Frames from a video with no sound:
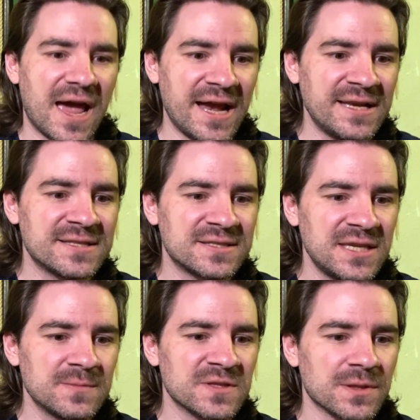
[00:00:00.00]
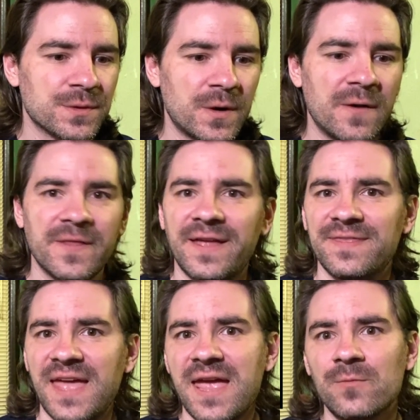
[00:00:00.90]
and it seems that throughout
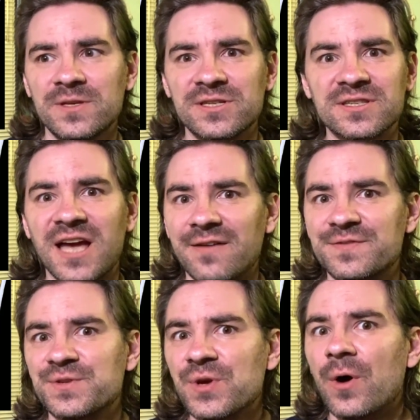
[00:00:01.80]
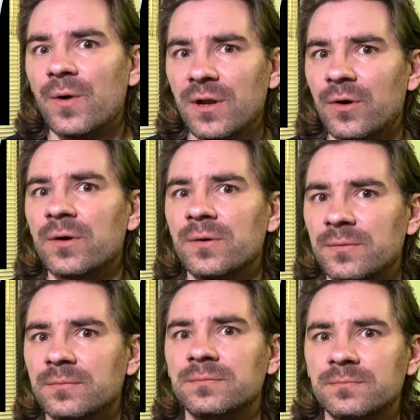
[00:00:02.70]
that day we just have to go
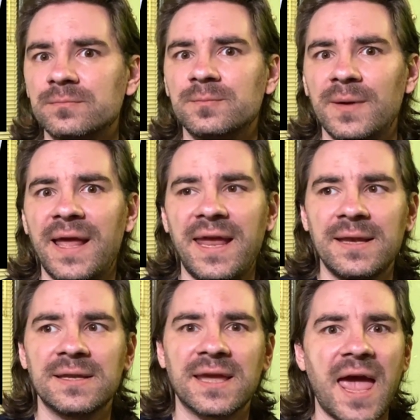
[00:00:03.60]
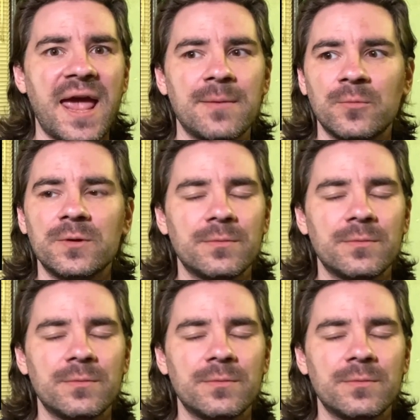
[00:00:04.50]
along playing the game.